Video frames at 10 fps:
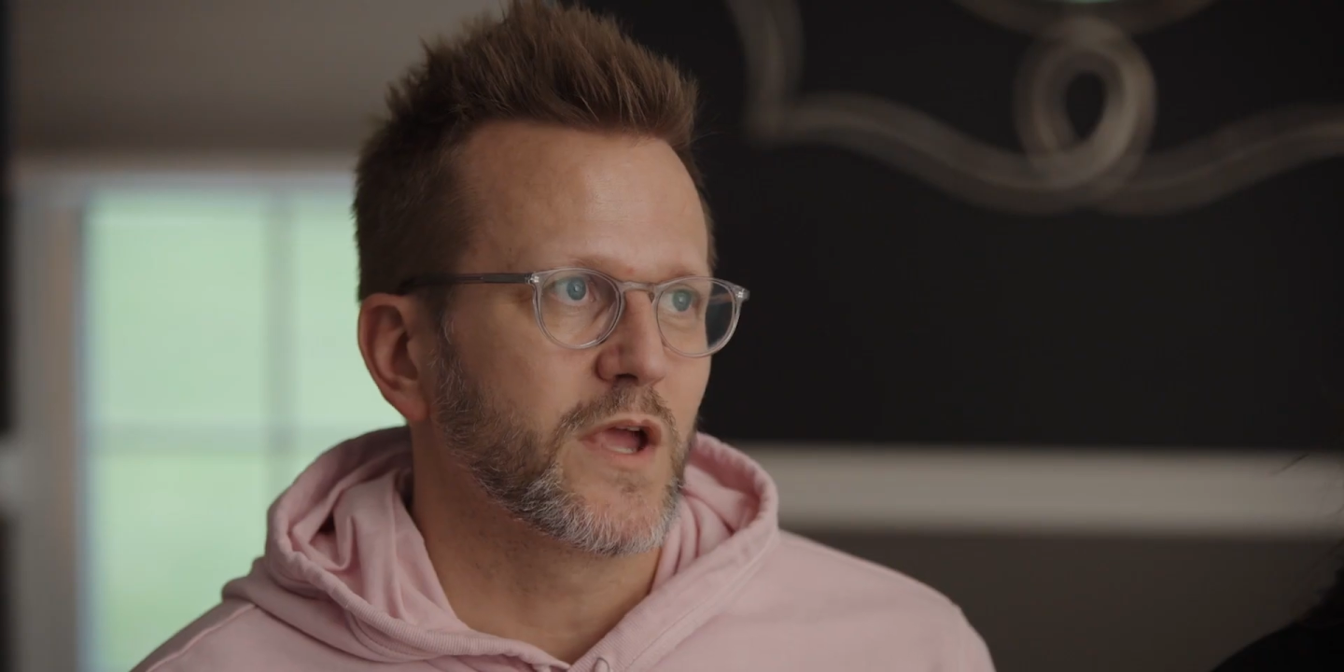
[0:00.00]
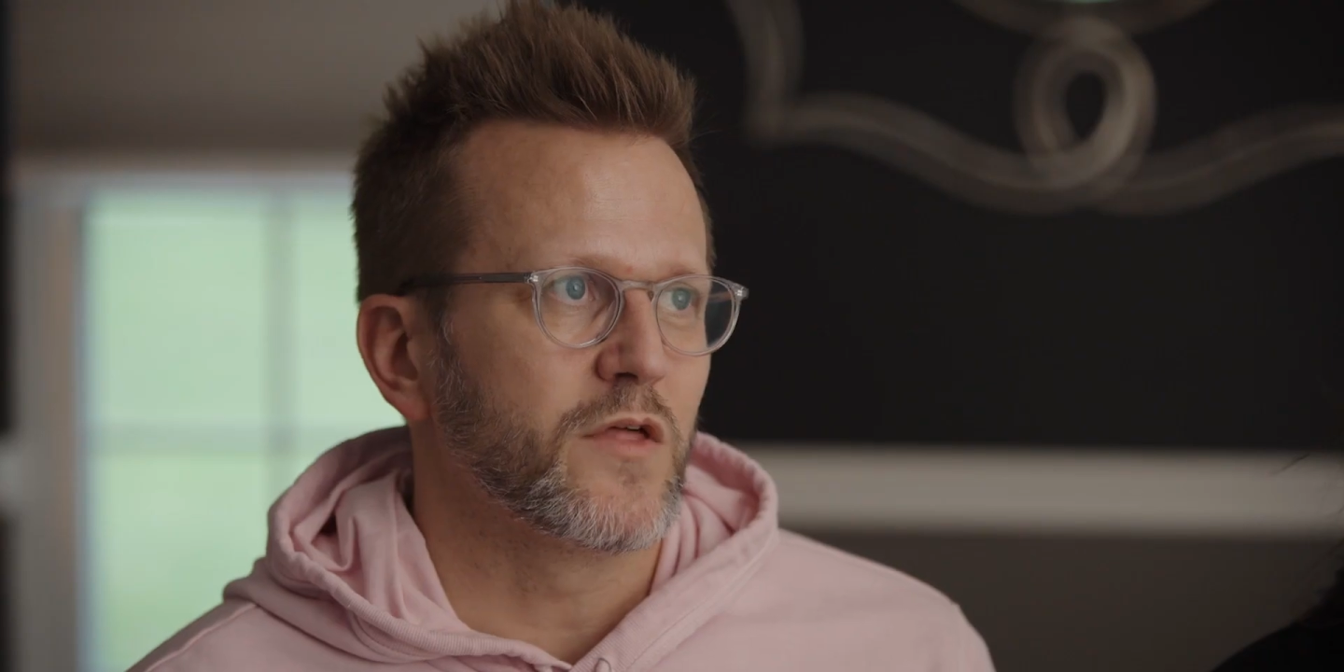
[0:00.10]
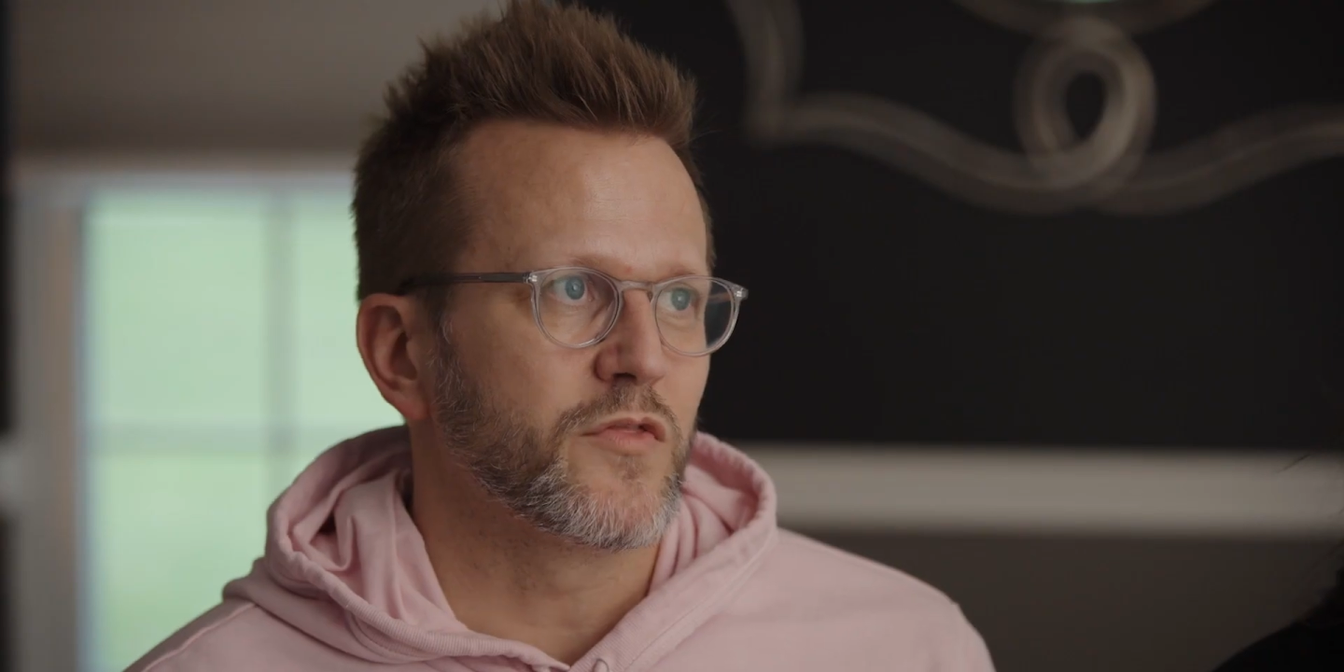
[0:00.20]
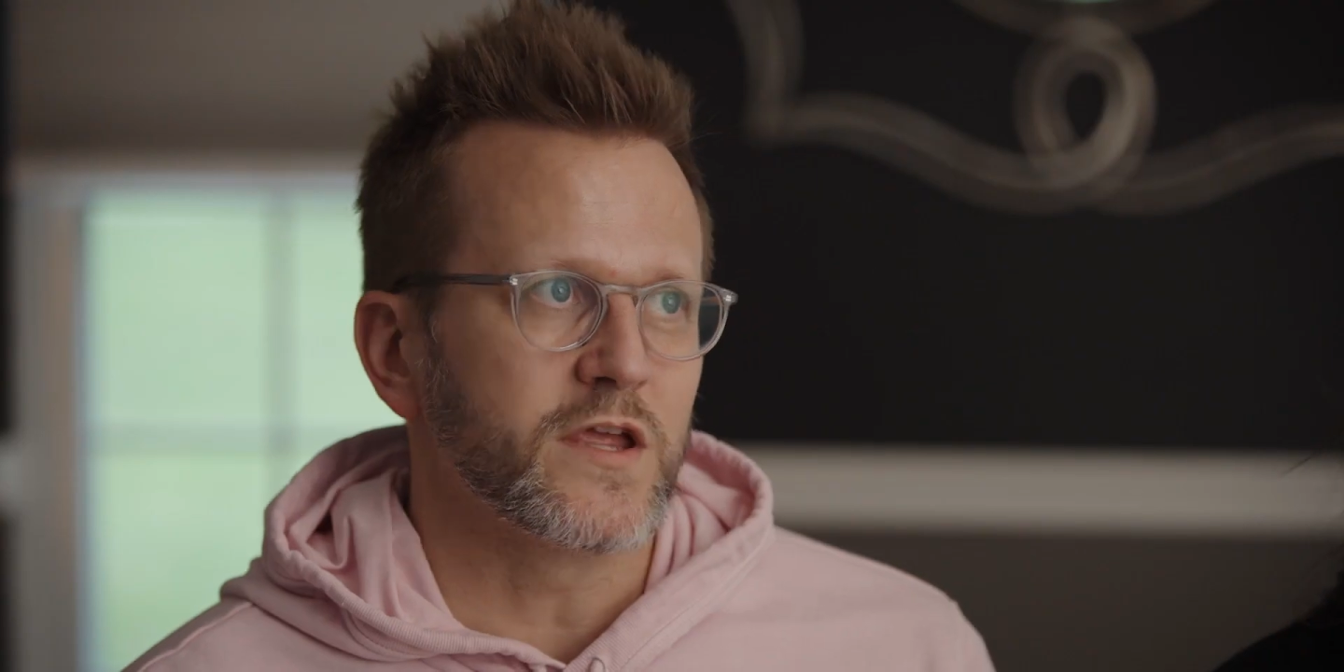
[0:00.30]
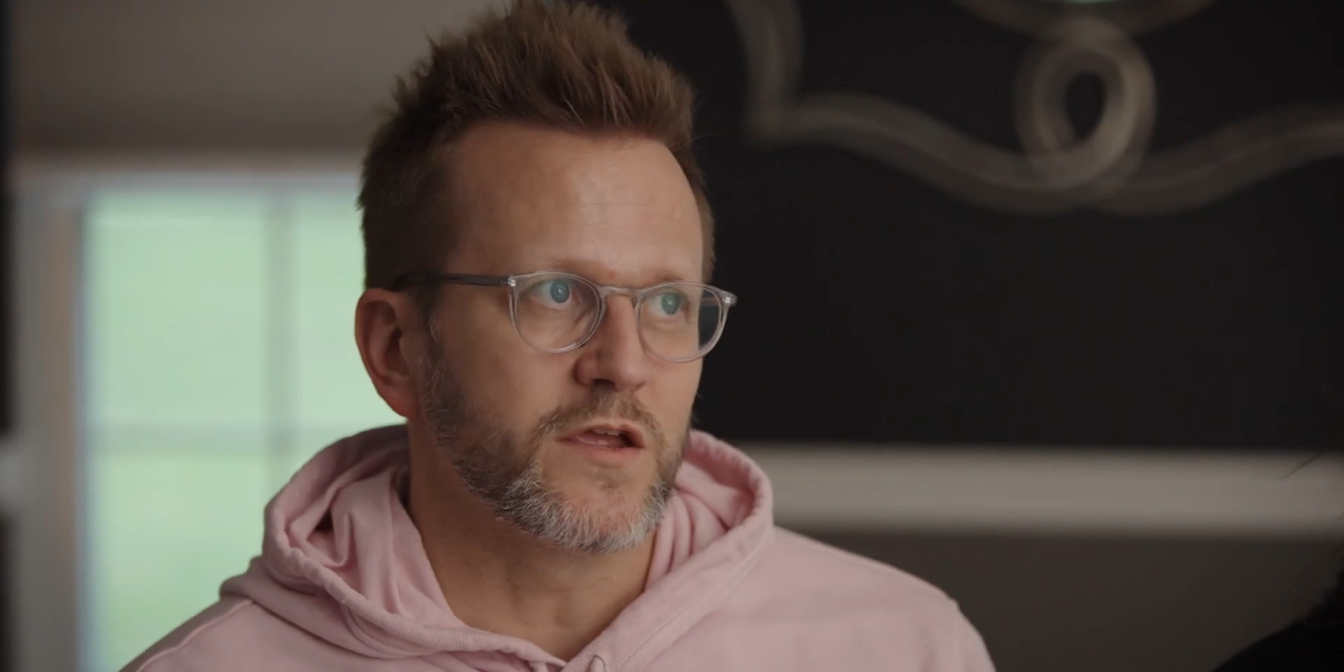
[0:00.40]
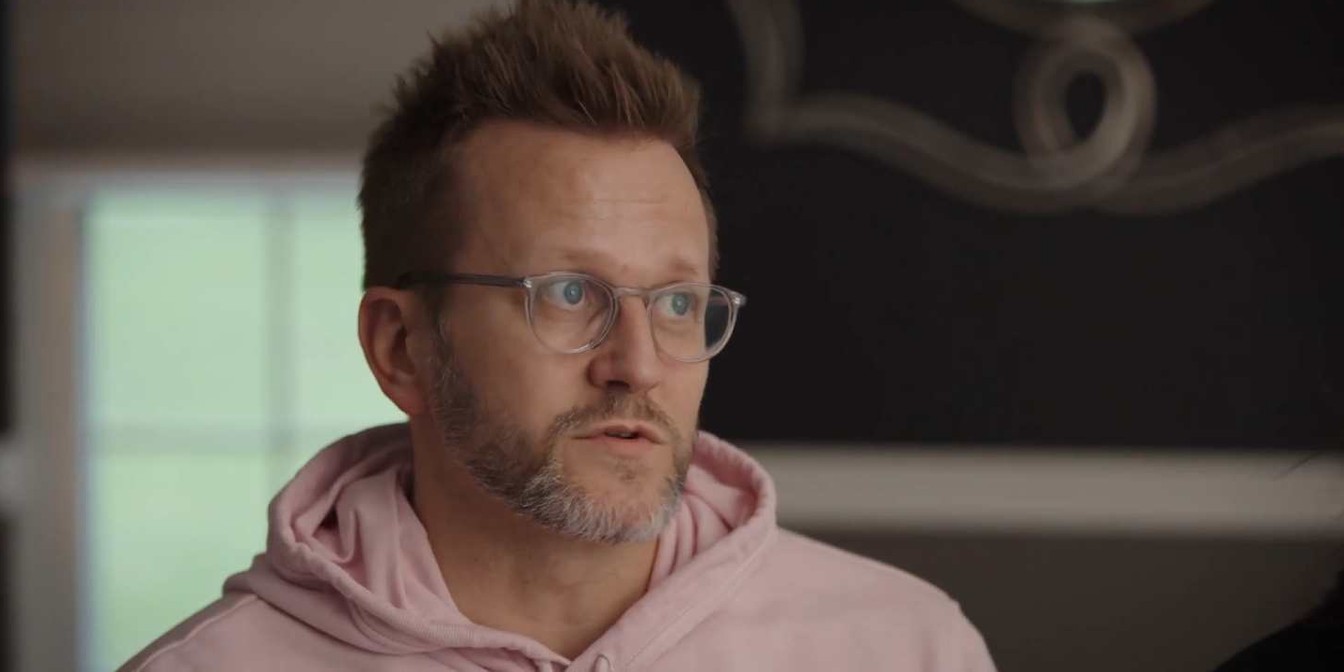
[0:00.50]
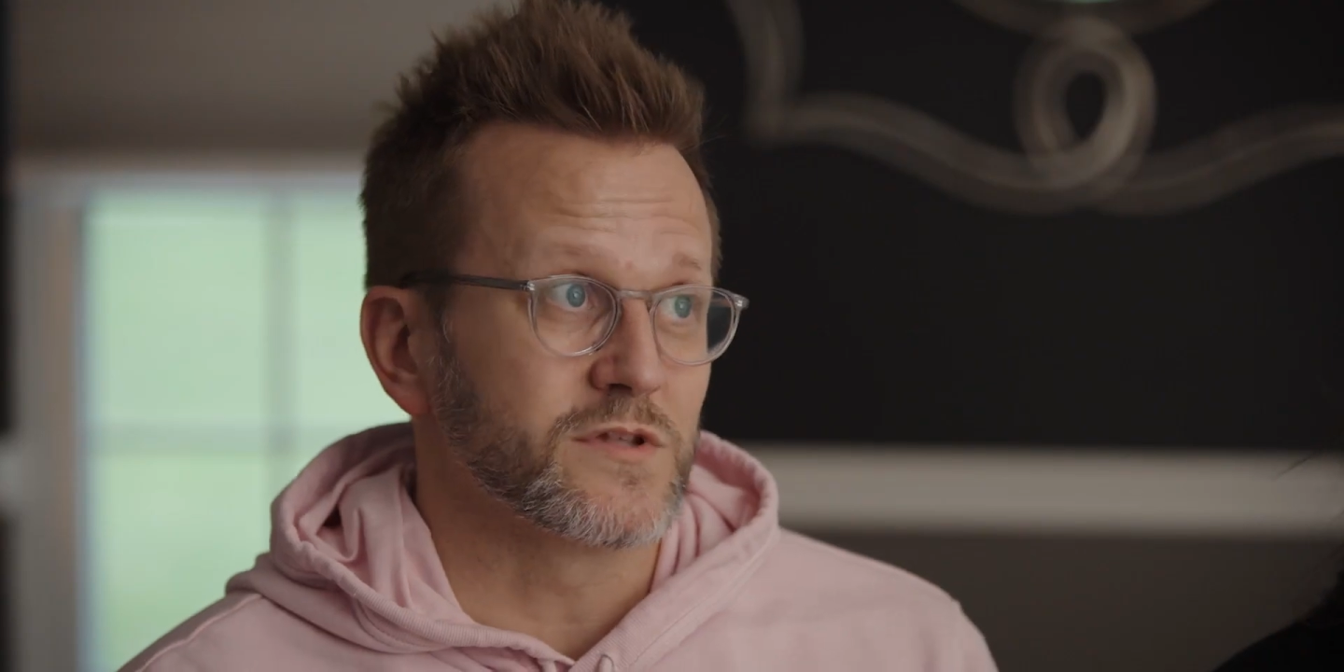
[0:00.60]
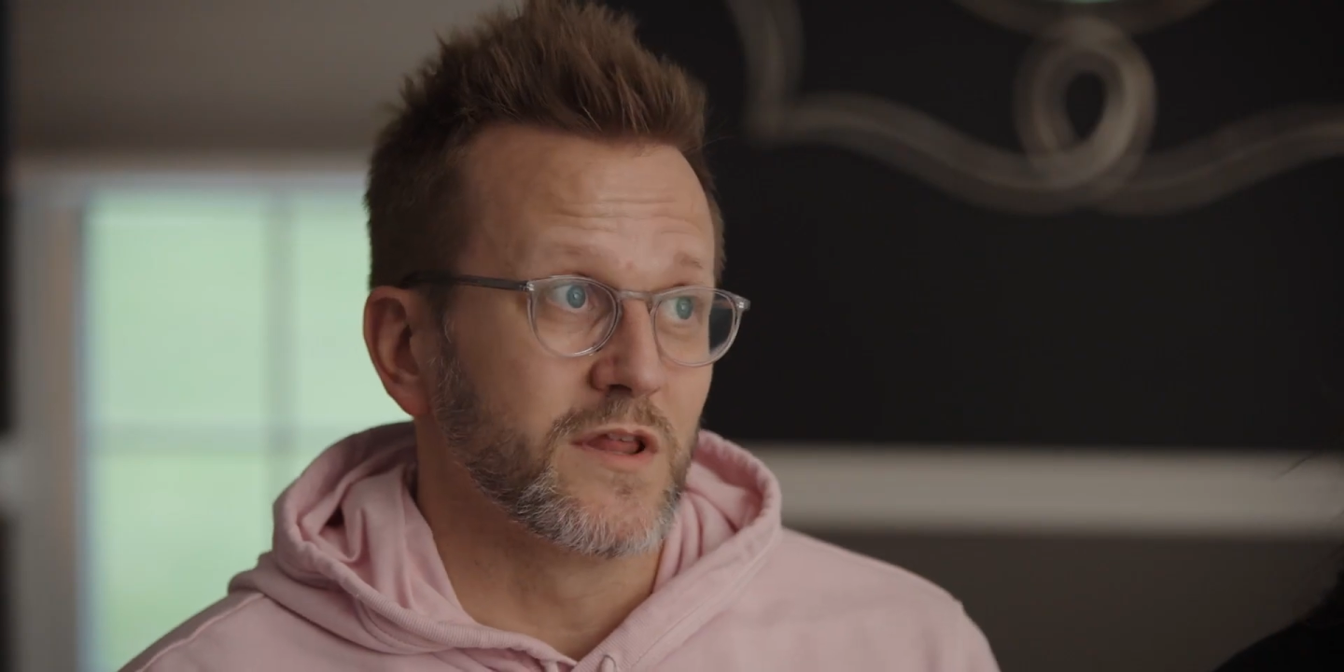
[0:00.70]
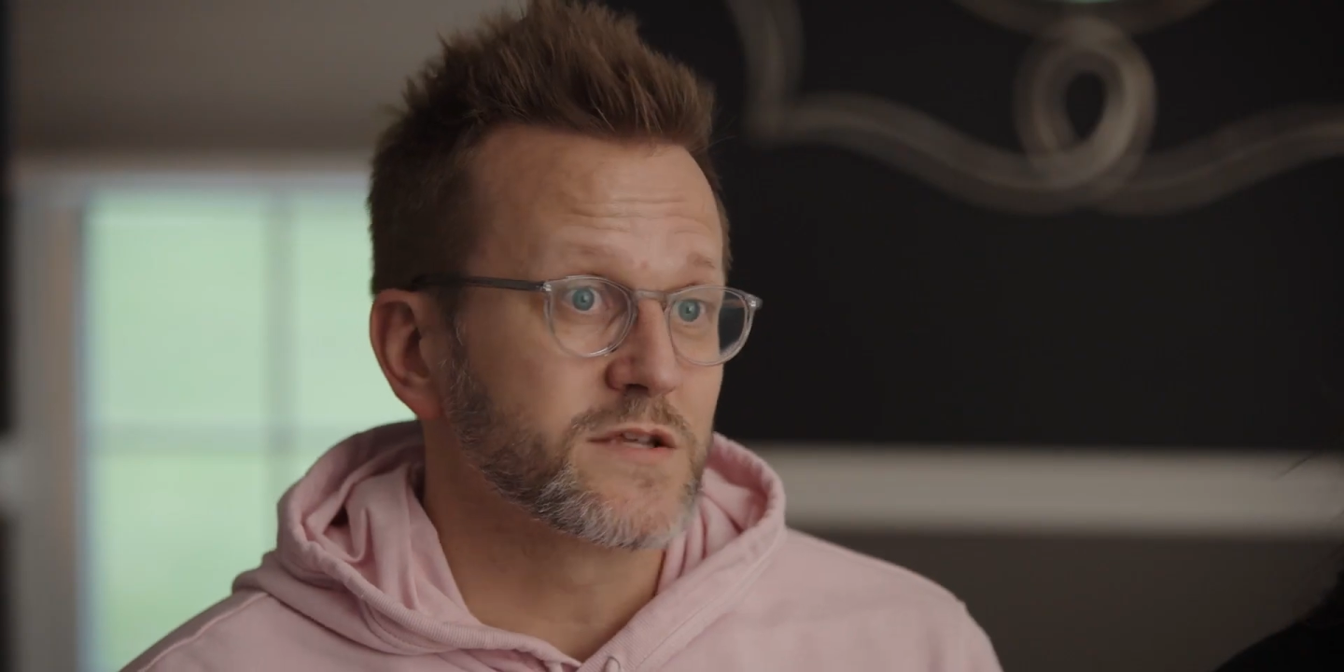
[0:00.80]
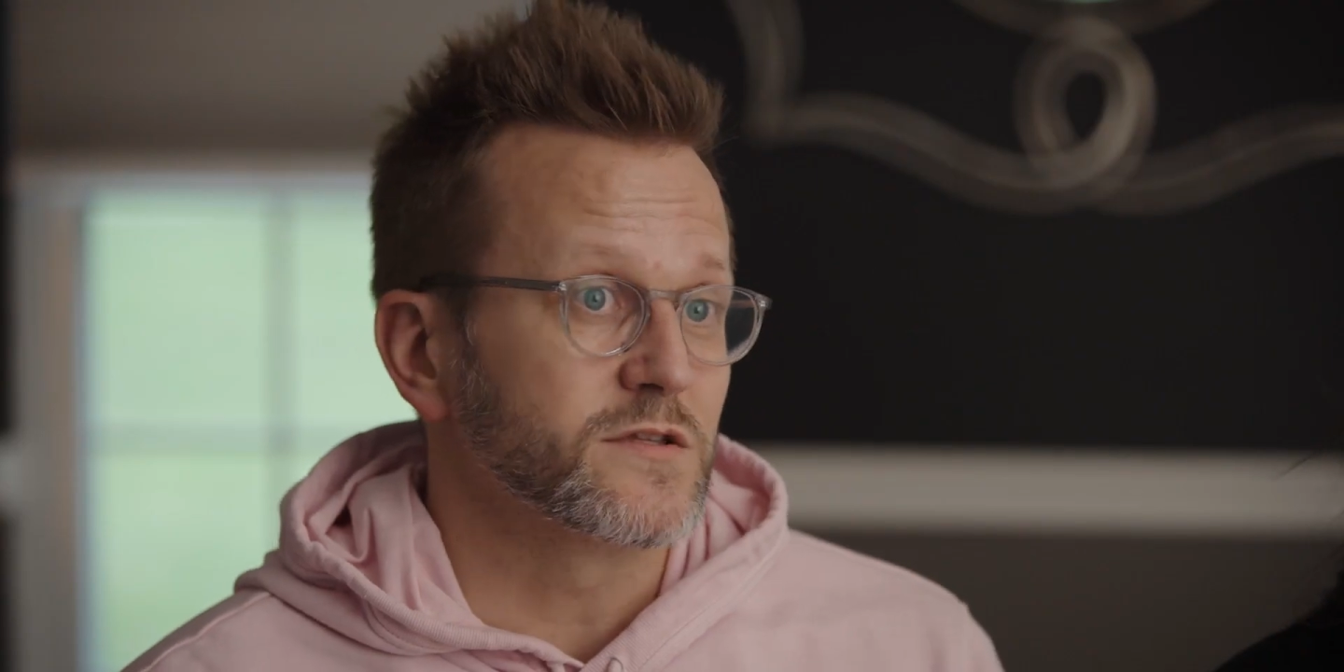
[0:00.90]
I think it was
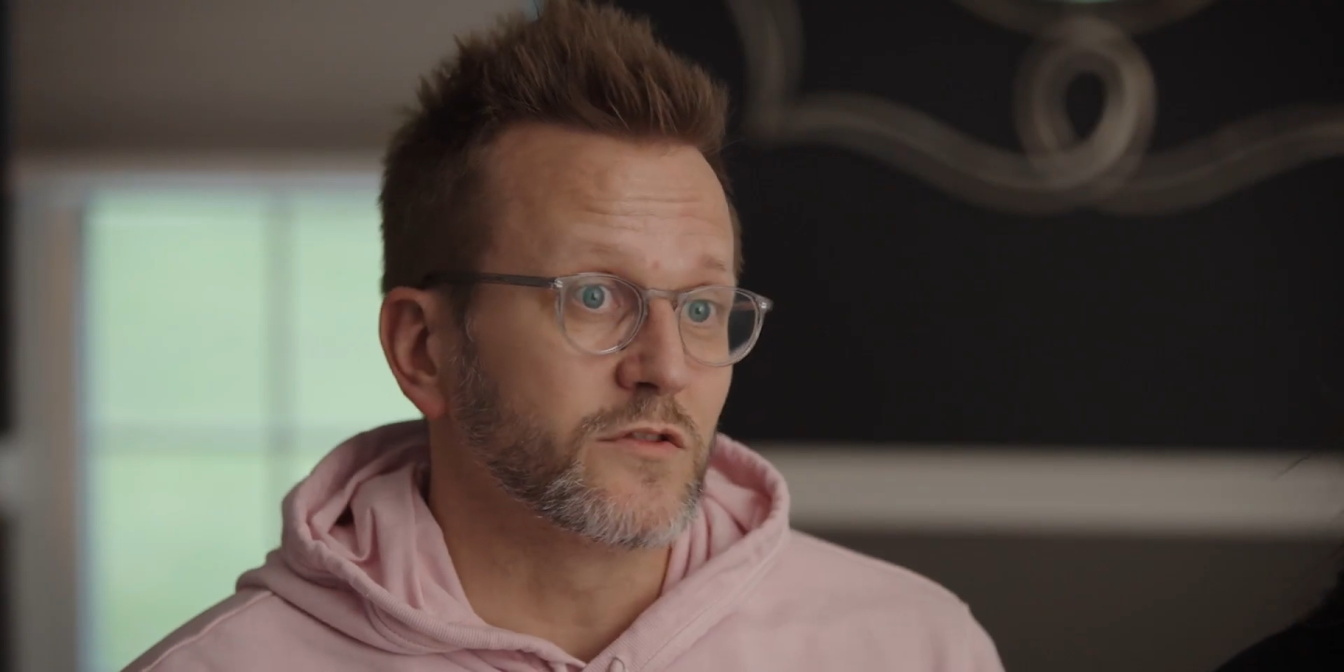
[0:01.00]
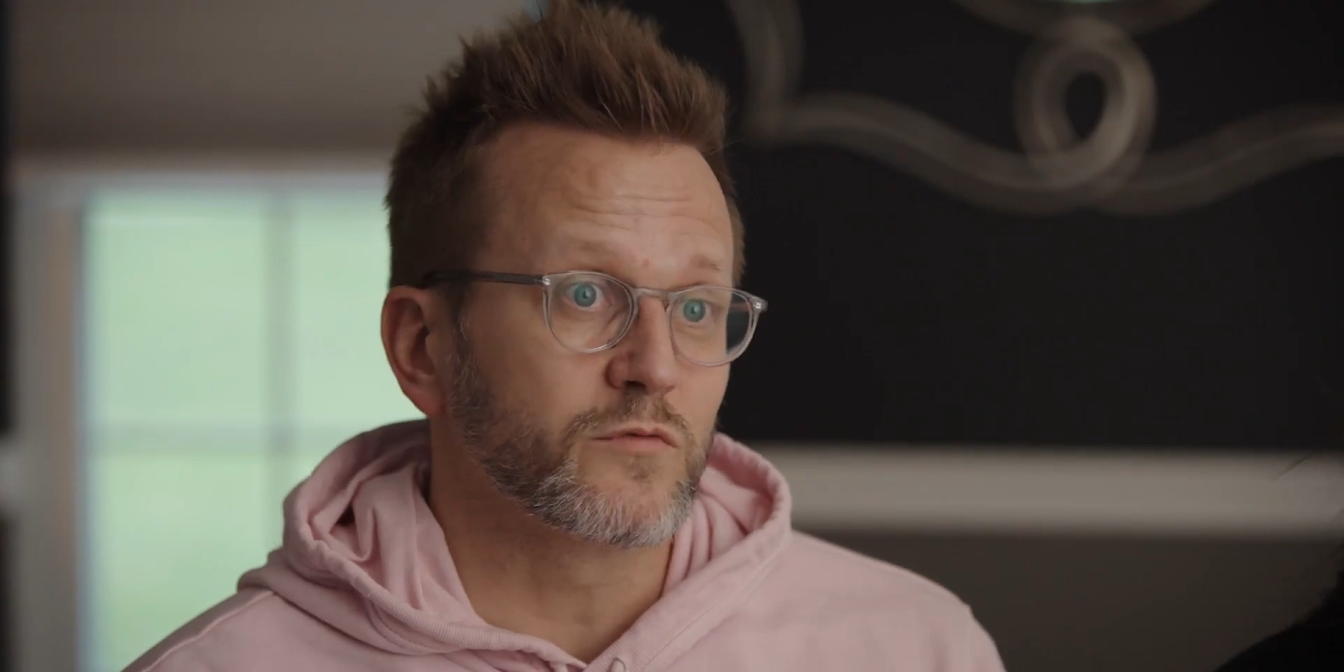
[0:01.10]
less than